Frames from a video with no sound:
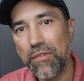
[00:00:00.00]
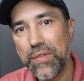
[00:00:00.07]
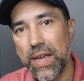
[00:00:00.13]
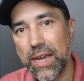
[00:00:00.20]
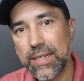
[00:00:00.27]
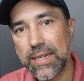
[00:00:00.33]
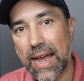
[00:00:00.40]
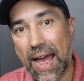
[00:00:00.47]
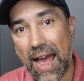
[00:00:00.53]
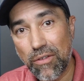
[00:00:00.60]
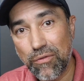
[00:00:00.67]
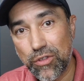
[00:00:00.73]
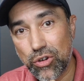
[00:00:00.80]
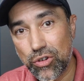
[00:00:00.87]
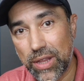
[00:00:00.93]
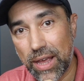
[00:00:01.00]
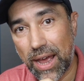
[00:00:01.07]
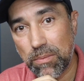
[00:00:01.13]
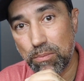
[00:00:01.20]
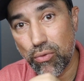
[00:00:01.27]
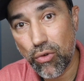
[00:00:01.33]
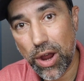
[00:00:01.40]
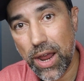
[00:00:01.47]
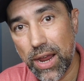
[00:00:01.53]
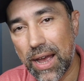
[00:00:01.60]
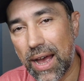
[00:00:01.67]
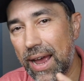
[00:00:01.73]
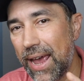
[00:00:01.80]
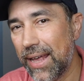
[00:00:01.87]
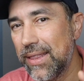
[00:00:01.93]
of days after that break,
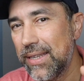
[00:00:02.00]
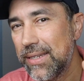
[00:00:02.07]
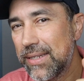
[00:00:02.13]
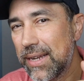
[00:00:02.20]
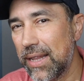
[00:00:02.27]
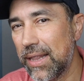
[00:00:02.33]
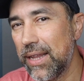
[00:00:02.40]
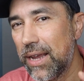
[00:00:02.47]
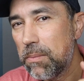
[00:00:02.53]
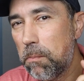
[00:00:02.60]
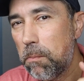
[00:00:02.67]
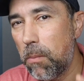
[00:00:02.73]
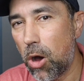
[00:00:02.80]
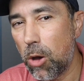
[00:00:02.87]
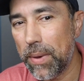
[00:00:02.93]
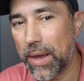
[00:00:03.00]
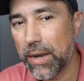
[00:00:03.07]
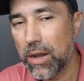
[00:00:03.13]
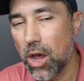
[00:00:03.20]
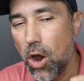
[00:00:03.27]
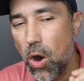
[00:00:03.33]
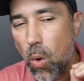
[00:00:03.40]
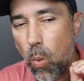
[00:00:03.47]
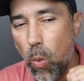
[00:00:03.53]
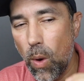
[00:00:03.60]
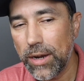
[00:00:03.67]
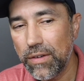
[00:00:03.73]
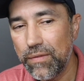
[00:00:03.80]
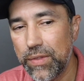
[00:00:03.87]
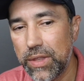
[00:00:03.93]
I had this click moment.
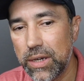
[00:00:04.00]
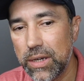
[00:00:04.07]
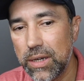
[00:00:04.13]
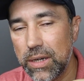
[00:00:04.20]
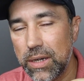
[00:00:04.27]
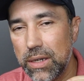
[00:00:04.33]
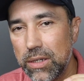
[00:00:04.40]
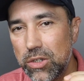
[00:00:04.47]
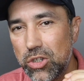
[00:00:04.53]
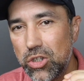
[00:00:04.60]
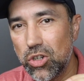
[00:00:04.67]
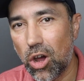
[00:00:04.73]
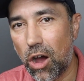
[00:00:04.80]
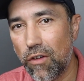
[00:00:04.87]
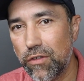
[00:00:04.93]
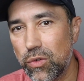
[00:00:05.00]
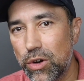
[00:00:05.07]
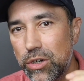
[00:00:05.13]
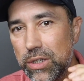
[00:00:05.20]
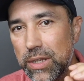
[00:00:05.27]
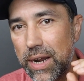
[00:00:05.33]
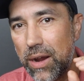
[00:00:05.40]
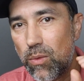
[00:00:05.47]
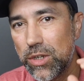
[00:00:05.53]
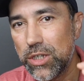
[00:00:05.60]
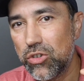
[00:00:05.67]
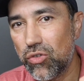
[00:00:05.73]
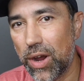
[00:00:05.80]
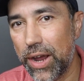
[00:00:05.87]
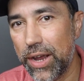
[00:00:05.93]
One of the softwares that I was
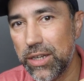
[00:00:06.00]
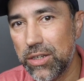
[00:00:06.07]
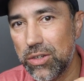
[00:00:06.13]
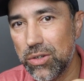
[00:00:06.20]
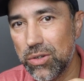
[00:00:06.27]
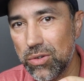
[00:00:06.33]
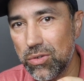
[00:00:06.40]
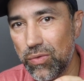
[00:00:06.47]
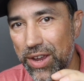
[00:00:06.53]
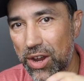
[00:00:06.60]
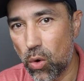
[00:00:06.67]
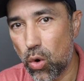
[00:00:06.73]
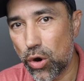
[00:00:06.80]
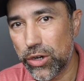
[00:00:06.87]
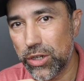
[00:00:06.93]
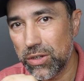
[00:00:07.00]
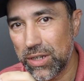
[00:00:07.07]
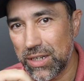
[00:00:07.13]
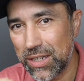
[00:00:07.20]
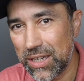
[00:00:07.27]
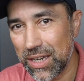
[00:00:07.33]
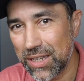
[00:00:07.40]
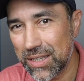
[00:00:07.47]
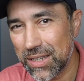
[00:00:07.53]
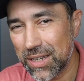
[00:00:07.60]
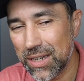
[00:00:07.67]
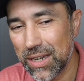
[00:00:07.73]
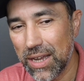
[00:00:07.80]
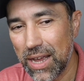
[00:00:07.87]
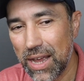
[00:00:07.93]
trying to record to the
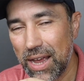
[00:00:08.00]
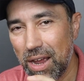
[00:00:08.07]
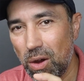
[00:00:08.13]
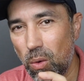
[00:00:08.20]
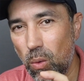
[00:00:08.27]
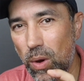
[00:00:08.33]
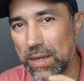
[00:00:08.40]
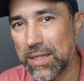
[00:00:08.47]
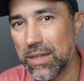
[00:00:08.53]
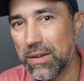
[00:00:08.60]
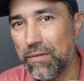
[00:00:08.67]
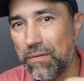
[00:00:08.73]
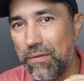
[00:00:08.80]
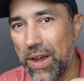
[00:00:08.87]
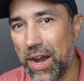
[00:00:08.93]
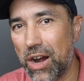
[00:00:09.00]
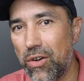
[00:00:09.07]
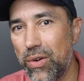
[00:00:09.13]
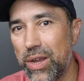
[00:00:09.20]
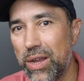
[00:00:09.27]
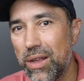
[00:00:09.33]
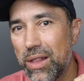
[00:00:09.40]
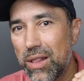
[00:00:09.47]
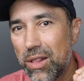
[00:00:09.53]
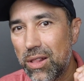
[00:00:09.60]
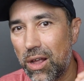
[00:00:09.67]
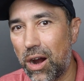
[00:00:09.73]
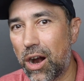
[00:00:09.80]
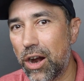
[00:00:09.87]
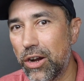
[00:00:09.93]
disk was a very
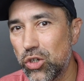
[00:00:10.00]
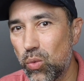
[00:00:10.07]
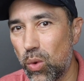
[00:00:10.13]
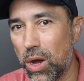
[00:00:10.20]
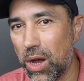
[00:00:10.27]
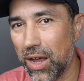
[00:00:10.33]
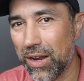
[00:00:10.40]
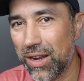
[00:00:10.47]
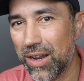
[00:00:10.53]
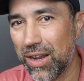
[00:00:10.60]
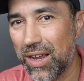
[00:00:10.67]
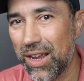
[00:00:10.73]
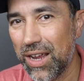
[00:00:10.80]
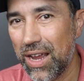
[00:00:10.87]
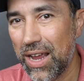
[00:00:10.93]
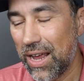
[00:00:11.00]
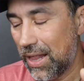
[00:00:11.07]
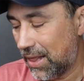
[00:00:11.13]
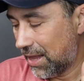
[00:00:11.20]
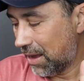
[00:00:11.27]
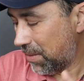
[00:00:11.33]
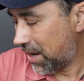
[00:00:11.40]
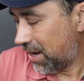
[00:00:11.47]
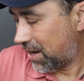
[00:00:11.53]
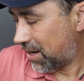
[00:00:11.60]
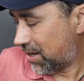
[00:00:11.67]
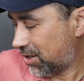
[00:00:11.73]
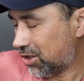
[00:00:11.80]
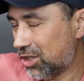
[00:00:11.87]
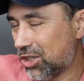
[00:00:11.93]
large one. Let me
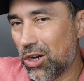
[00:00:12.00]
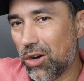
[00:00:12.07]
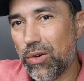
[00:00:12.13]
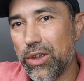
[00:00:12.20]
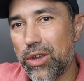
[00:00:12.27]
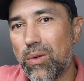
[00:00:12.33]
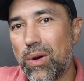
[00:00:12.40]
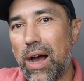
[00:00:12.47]
show you